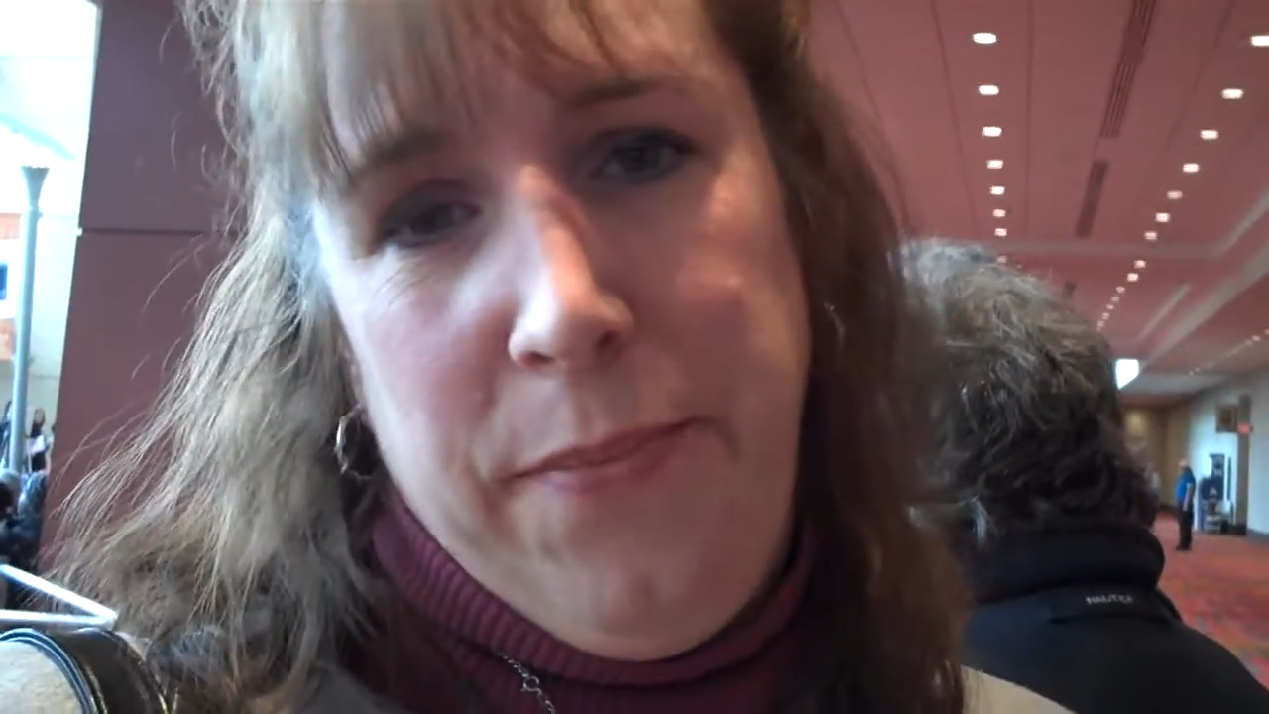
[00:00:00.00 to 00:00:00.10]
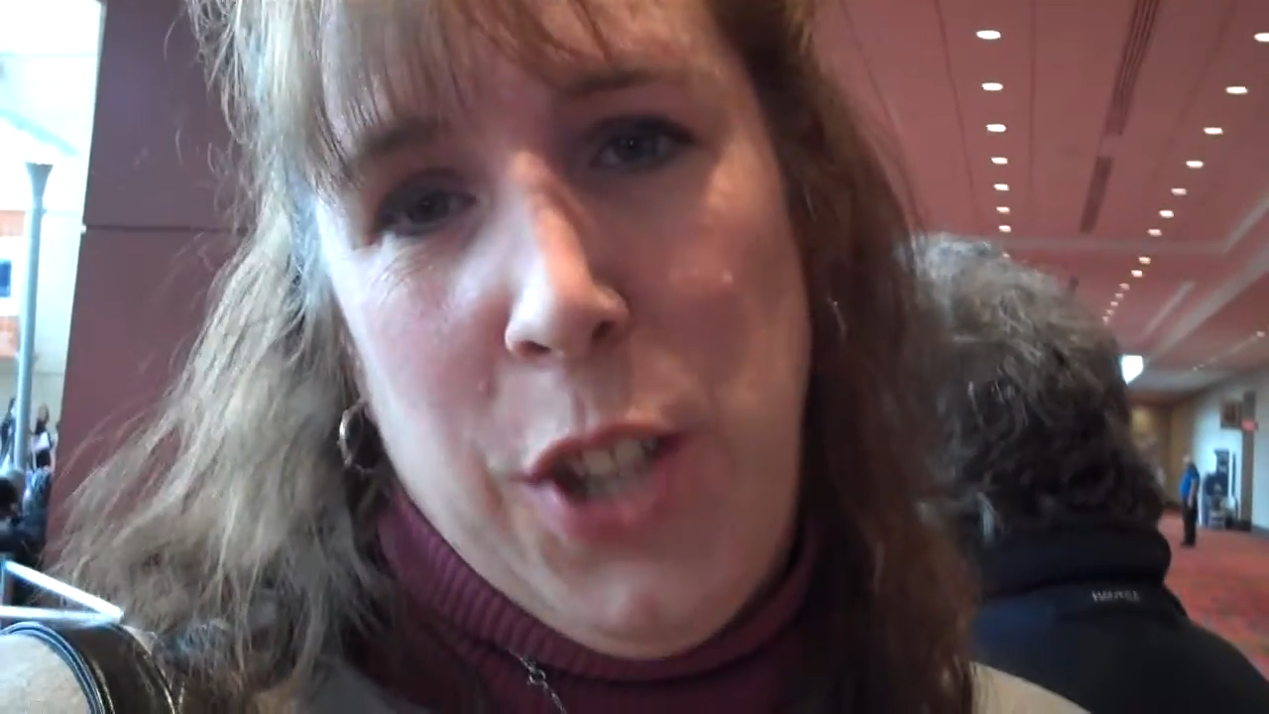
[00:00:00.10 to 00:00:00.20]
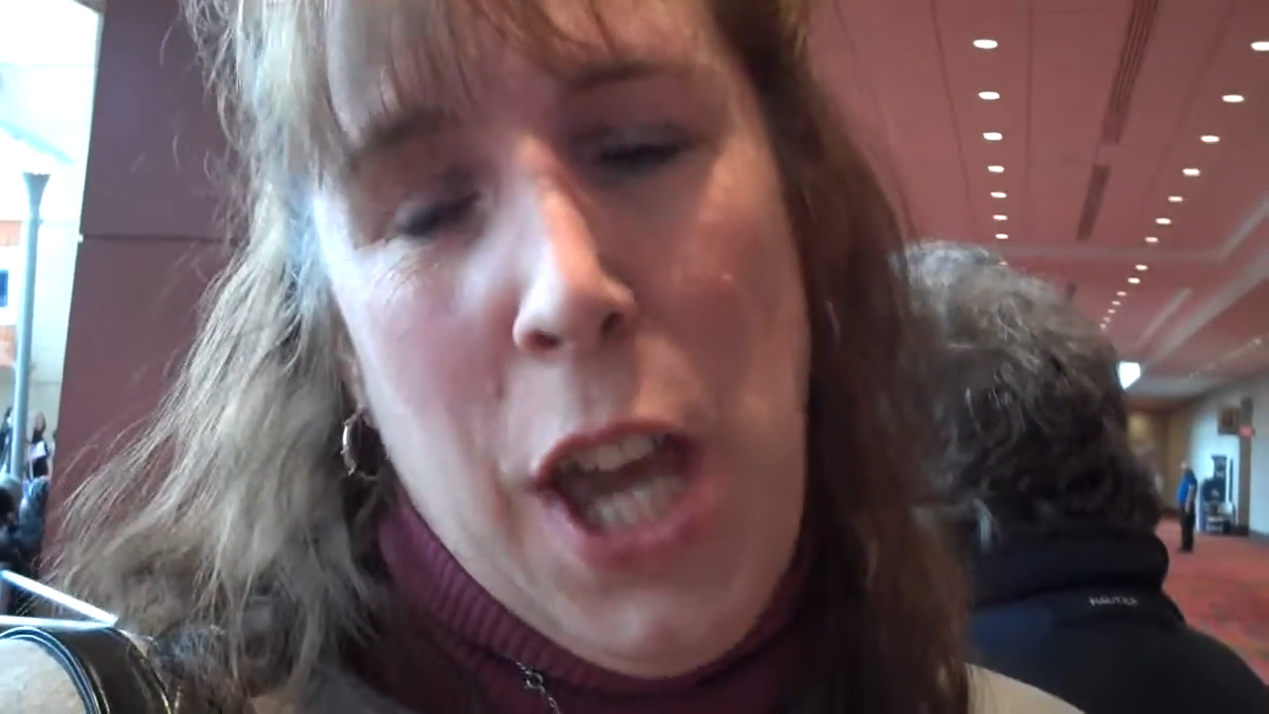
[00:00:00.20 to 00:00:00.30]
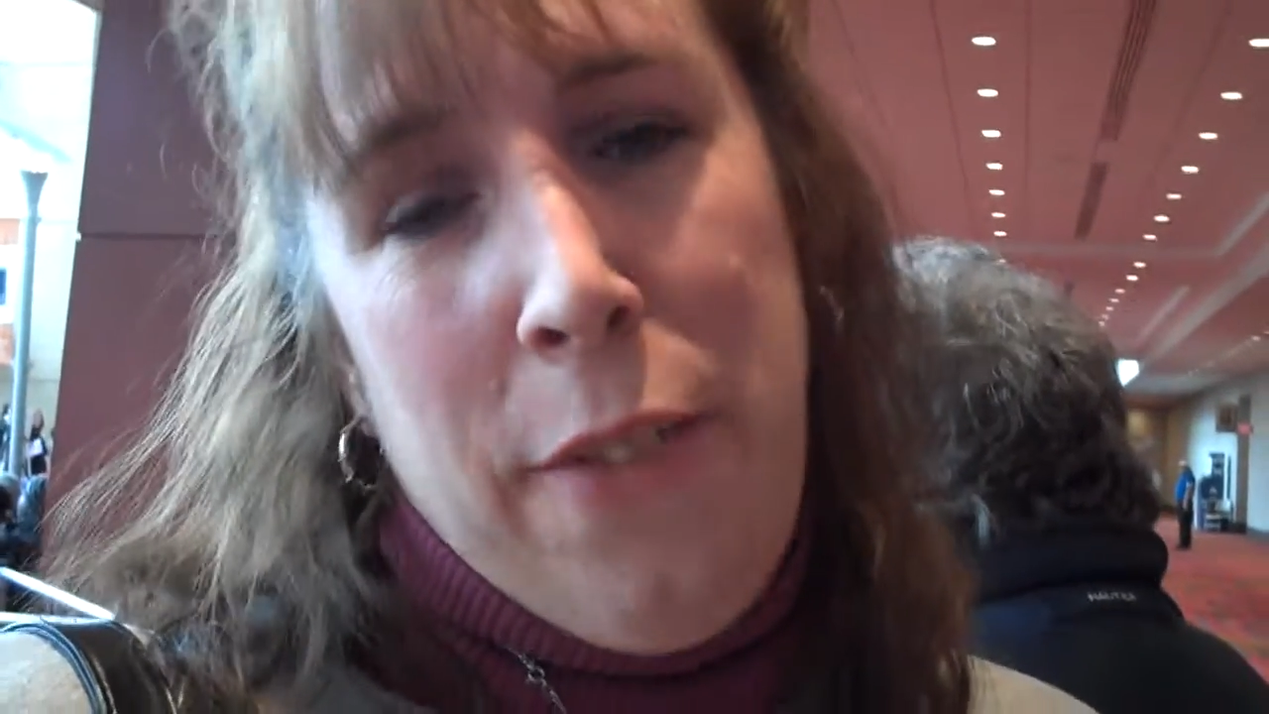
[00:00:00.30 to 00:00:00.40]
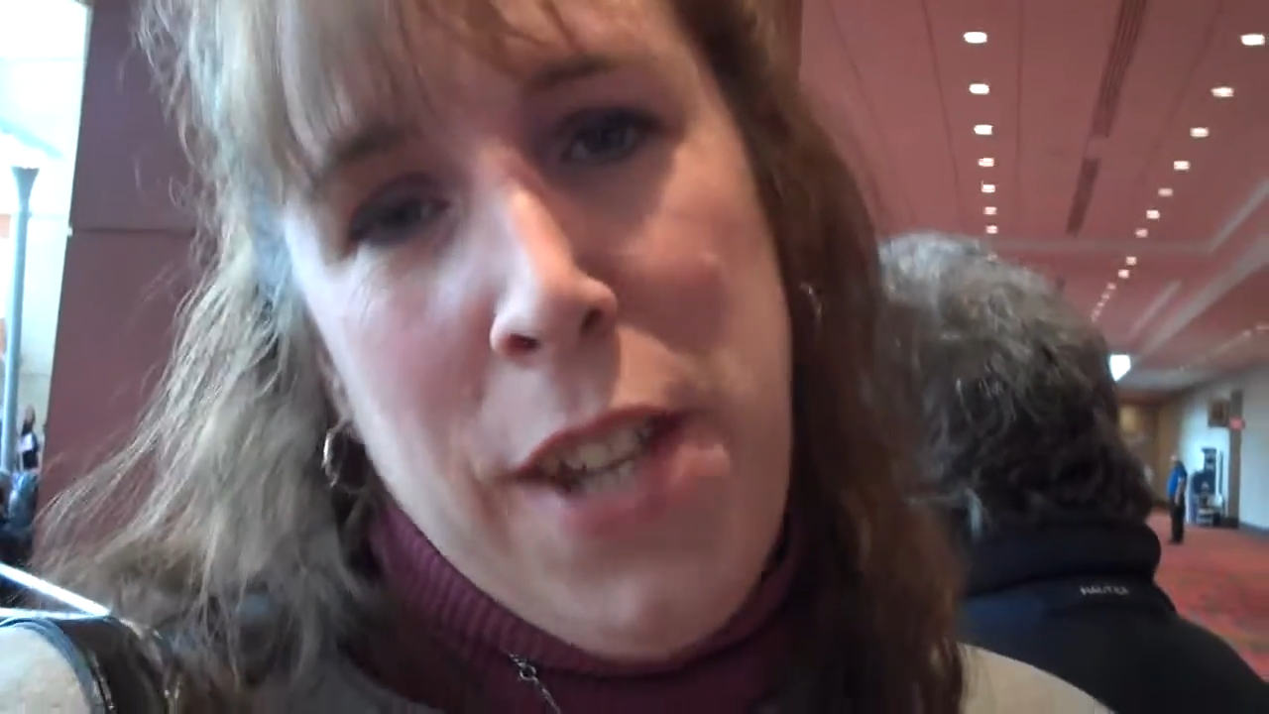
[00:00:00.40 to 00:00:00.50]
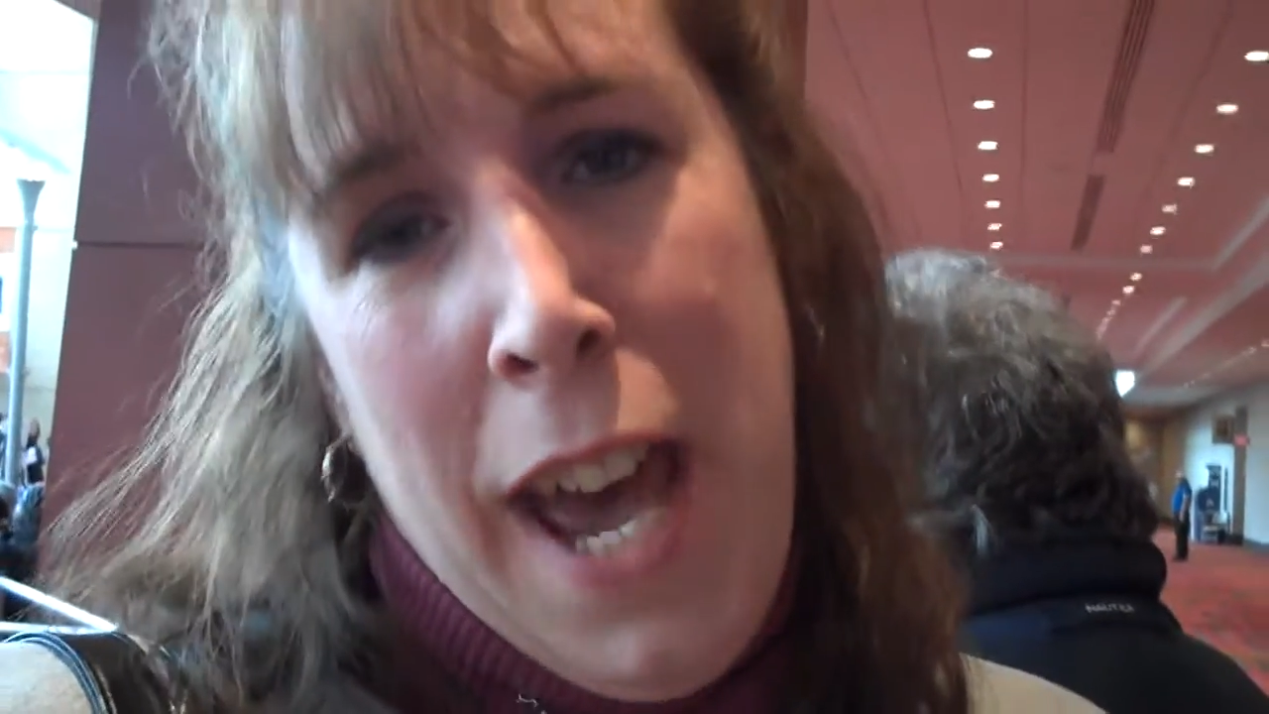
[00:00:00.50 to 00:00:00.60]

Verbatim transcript: You have to